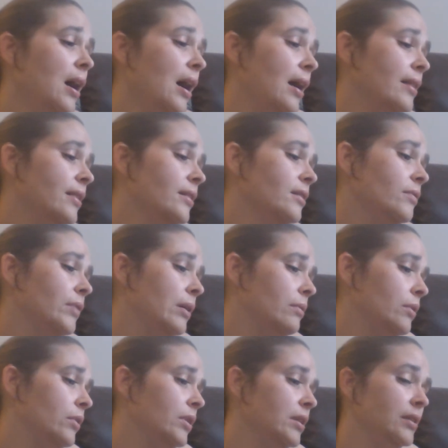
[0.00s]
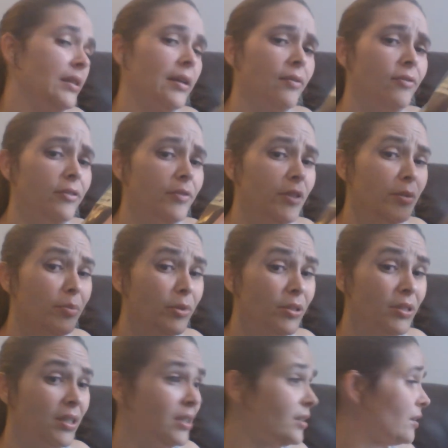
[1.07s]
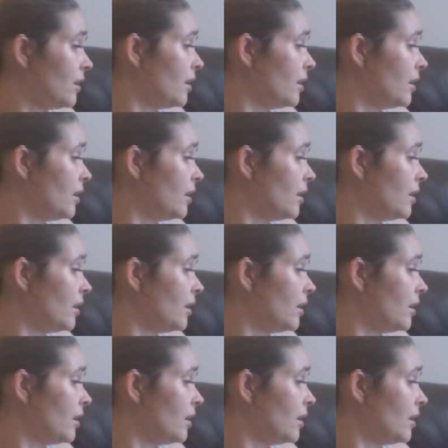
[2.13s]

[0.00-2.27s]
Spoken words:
I think the Valrhona is like a 15%